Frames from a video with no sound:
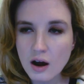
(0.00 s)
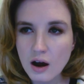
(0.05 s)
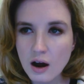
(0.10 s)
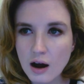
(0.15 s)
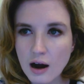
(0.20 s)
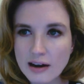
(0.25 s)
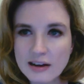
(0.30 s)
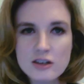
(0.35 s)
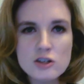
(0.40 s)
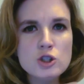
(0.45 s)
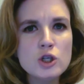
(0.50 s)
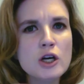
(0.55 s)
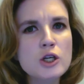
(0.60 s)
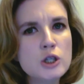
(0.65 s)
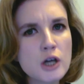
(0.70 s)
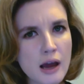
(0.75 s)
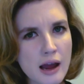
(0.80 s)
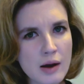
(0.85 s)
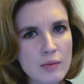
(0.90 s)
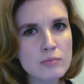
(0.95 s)
I guess
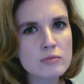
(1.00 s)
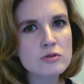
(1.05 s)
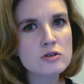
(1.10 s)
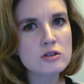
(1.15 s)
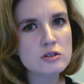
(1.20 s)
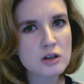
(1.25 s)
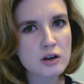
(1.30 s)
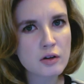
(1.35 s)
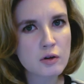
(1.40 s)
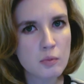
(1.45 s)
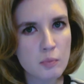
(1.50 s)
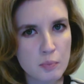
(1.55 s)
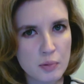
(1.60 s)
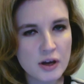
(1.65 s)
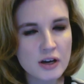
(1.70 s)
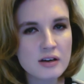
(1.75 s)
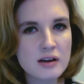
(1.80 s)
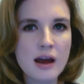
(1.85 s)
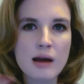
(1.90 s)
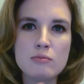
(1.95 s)
J.J. Abrams is another
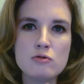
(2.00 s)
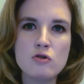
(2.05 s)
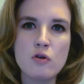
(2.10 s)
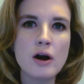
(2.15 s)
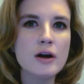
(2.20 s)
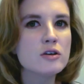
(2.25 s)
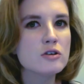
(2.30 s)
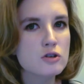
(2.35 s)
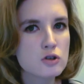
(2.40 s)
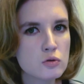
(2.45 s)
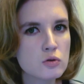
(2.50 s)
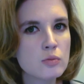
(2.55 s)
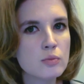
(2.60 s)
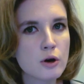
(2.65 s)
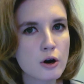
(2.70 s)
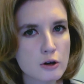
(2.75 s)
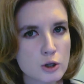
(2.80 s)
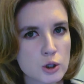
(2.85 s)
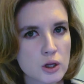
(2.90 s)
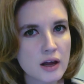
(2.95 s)
big-name director to
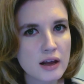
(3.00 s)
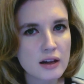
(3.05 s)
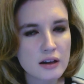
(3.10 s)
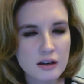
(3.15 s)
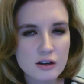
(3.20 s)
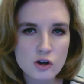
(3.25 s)
emerge lately.